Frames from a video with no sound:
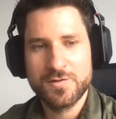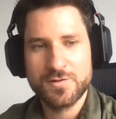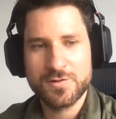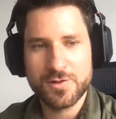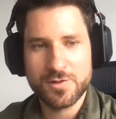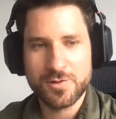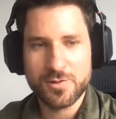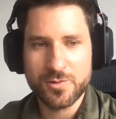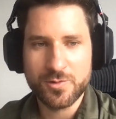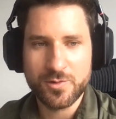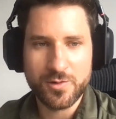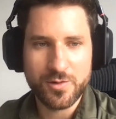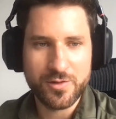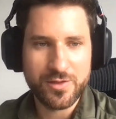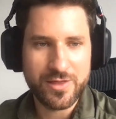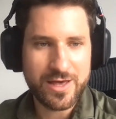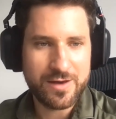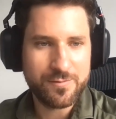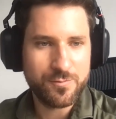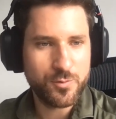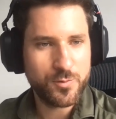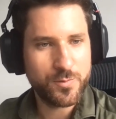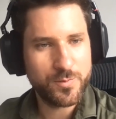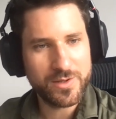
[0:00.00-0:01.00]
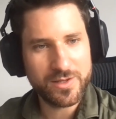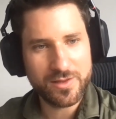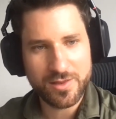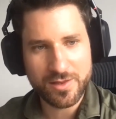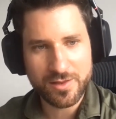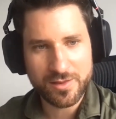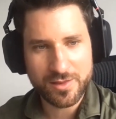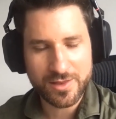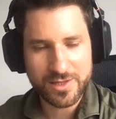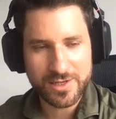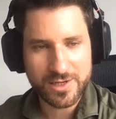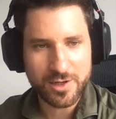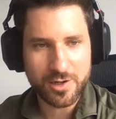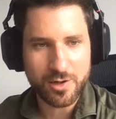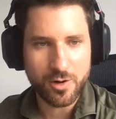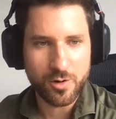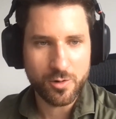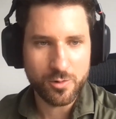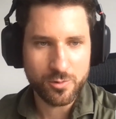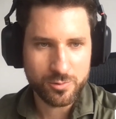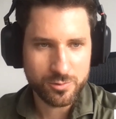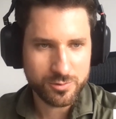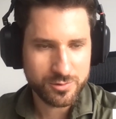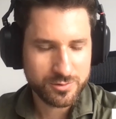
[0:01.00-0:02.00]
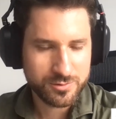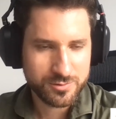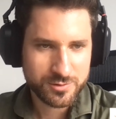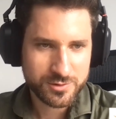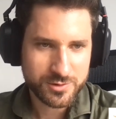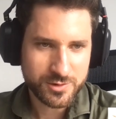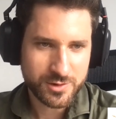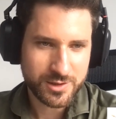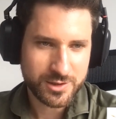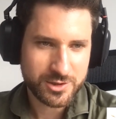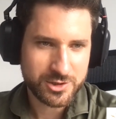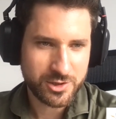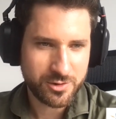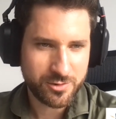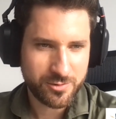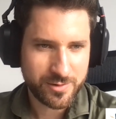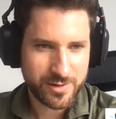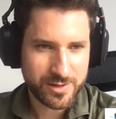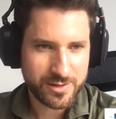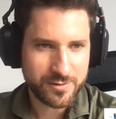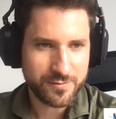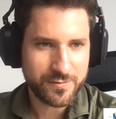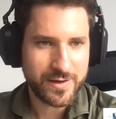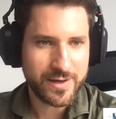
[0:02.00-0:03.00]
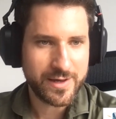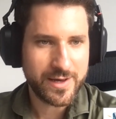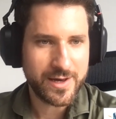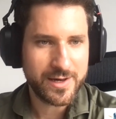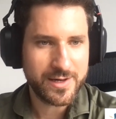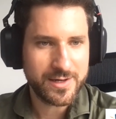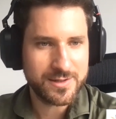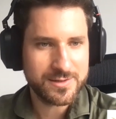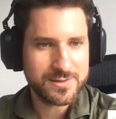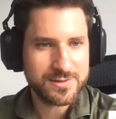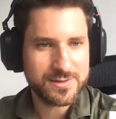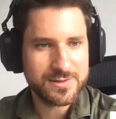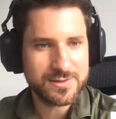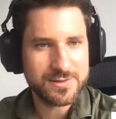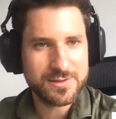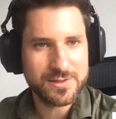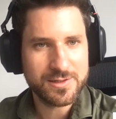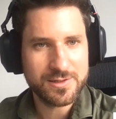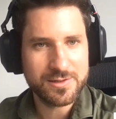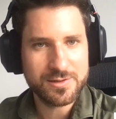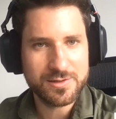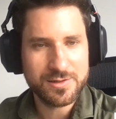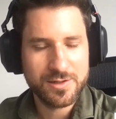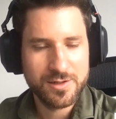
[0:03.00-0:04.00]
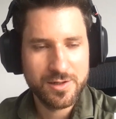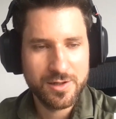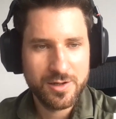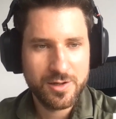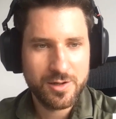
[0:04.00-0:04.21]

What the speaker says: So that would be then their own sort of generative AI assistant,